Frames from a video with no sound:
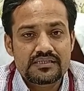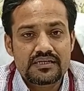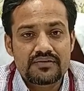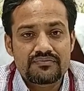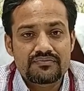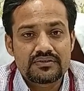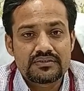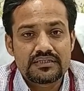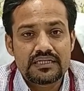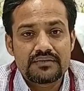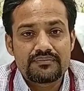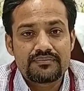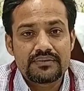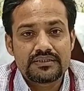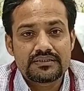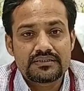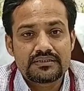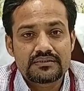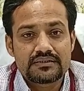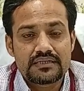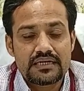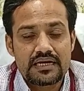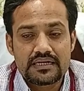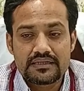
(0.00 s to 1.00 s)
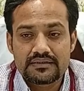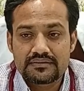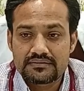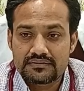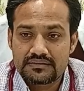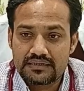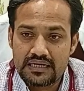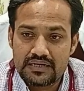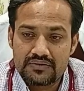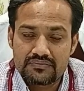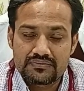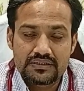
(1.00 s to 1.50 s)
After that, patient can
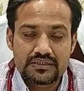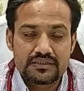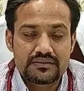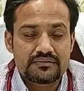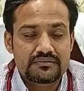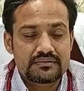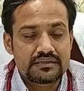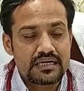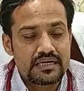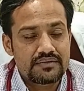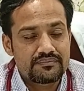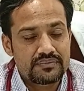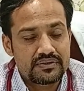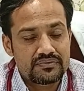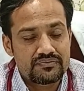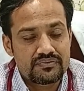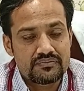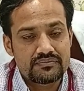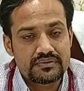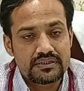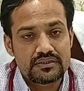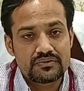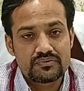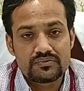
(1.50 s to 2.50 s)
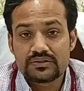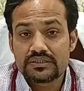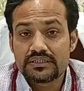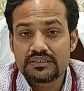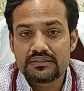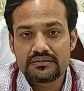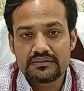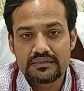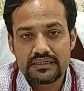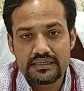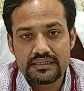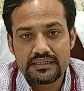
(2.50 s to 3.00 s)
perform their
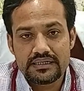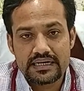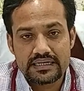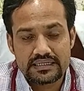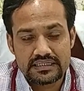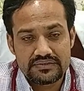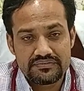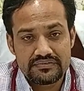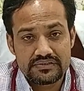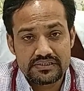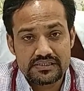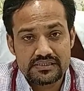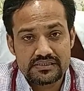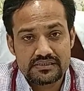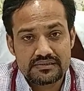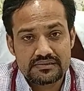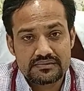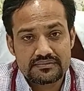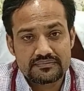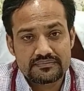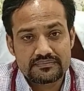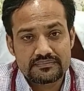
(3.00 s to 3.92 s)
routine daily activities.